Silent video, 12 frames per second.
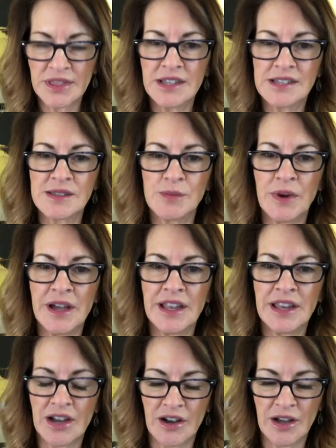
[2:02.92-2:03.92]
this
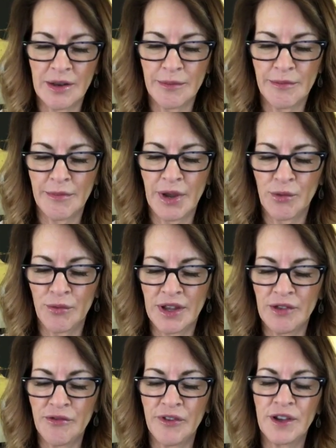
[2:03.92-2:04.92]
one on my ring
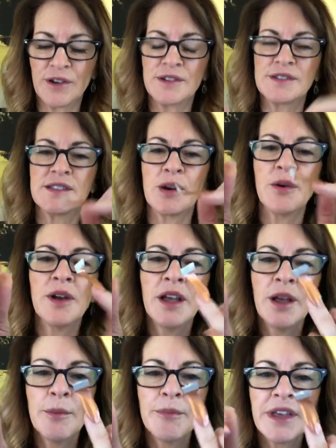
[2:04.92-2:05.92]
finger. So
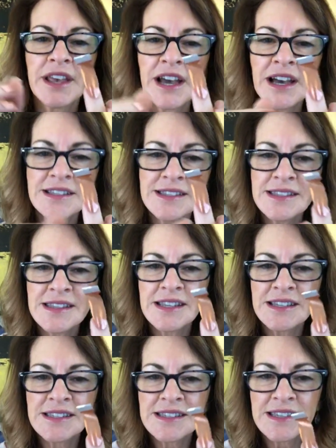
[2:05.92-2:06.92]
because
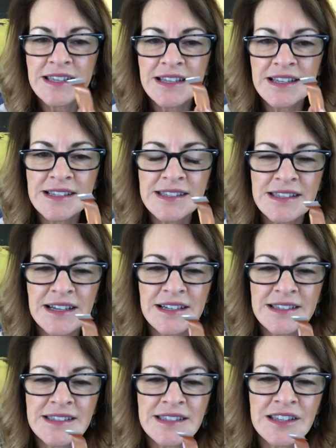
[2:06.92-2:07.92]
this is a
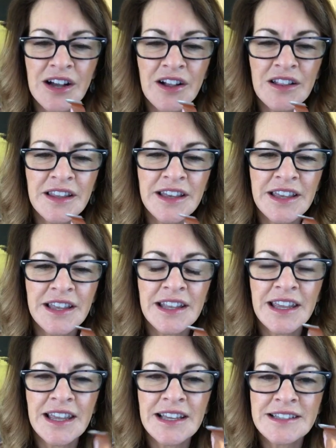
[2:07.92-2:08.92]
solid,
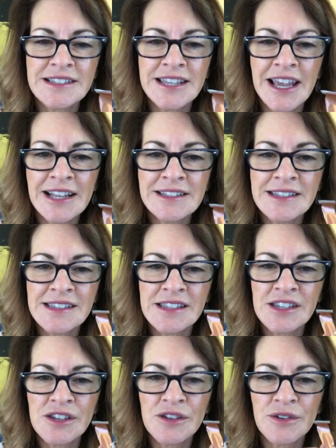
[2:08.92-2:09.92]
it
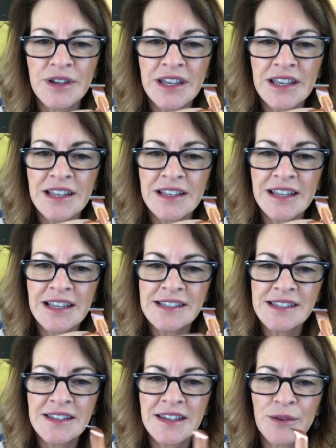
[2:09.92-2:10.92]
can
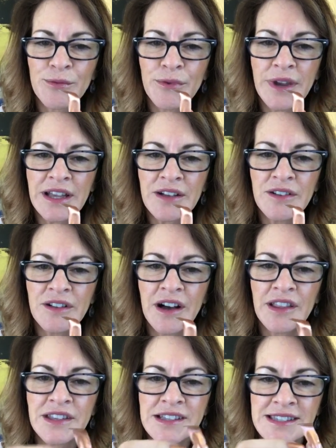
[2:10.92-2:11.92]
easily wrinkle
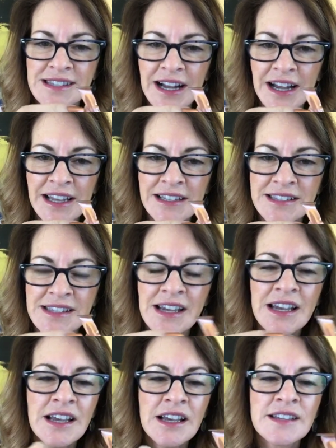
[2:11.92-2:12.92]
on the sides.
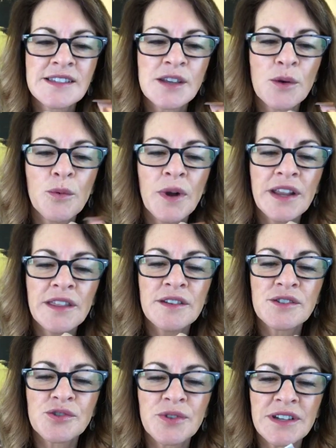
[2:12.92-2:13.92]
So one of the
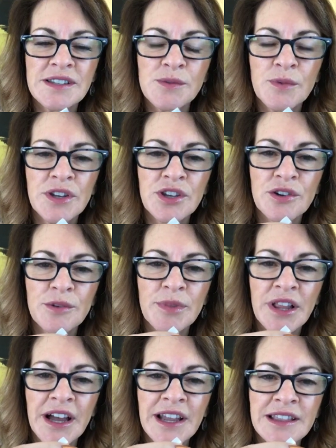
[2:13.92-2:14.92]
tricks when you're
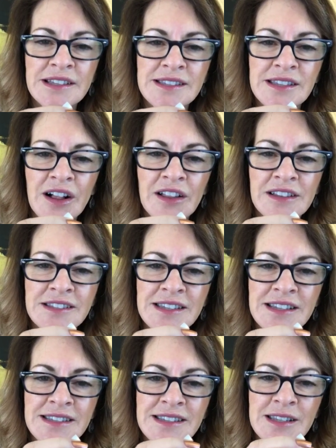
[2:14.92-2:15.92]
applying the solids
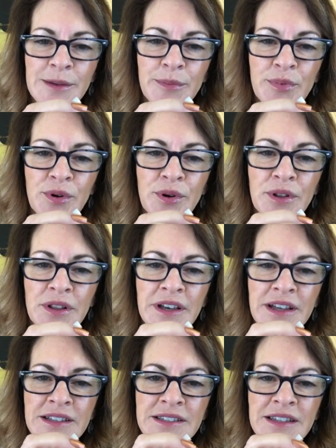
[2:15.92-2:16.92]
is to pull
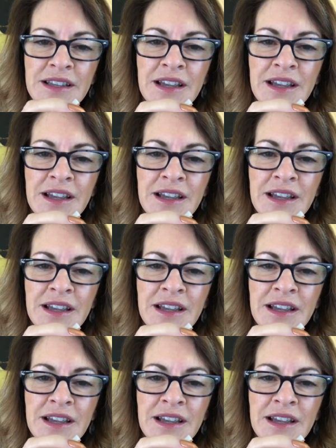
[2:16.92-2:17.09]
it